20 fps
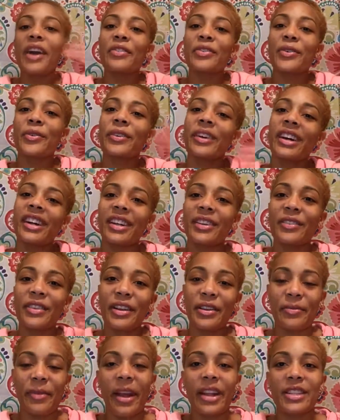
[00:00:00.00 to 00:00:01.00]
everyone,
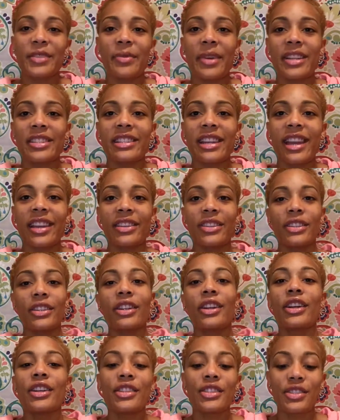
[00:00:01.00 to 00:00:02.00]
welcome back to my channel.
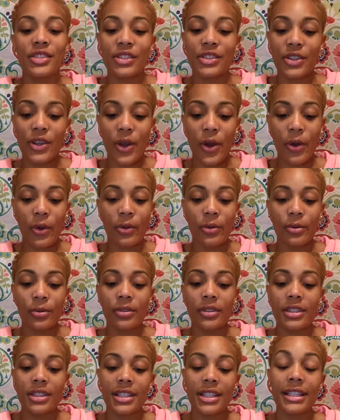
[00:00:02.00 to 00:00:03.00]
So
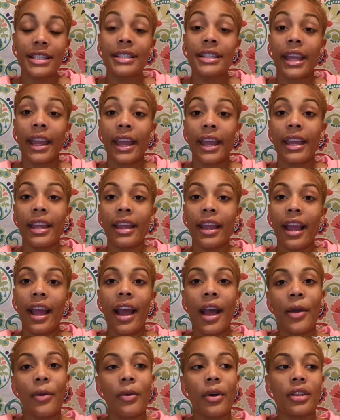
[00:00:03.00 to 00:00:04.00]
today
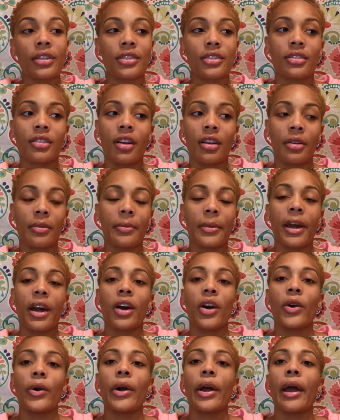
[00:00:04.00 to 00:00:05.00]
I want to talk
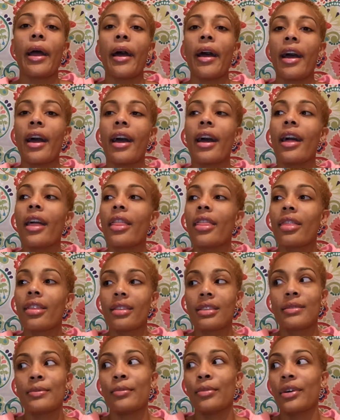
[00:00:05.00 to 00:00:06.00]
about
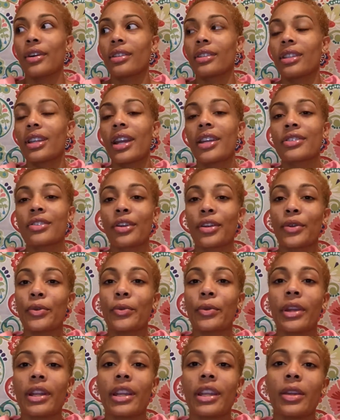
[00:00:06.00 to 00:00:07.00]
this book that I started
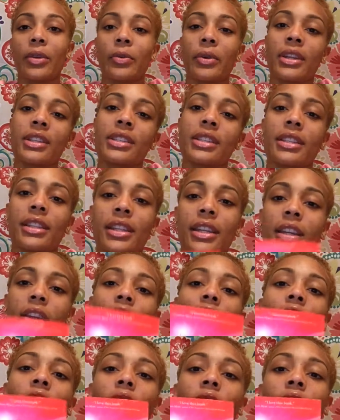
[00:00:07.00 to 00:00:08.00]
reading recently
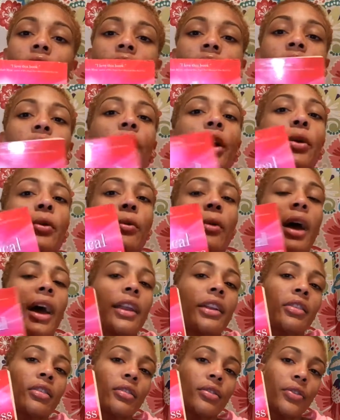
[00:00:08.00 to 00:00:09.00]
called
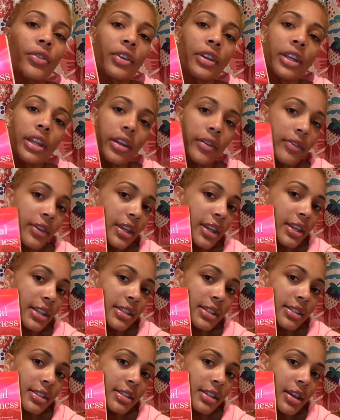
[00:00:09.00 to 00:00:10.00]
Radical
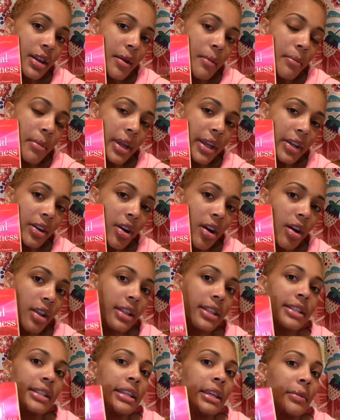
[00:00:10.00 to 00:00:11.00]
Forgiveness by
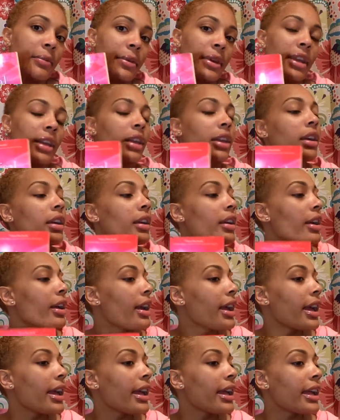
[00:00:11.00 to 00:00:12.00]
Colin Tipping.
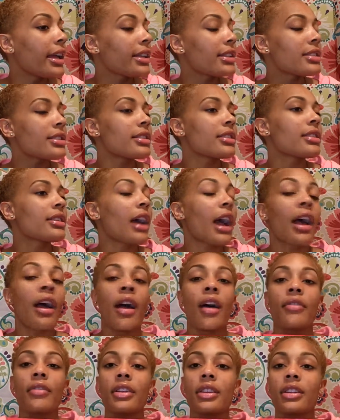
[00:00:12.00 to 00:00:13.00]
I
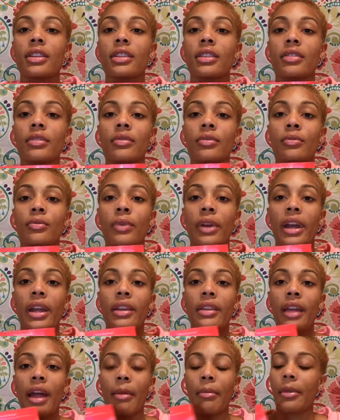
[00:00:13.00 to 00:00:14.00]
haven't read
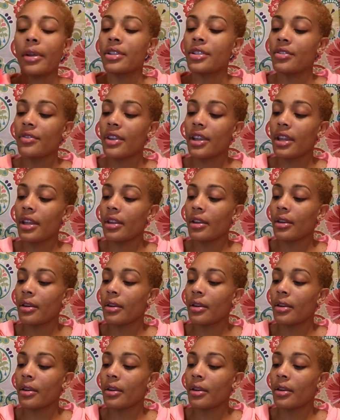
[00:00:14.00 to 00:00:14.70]
that much of it,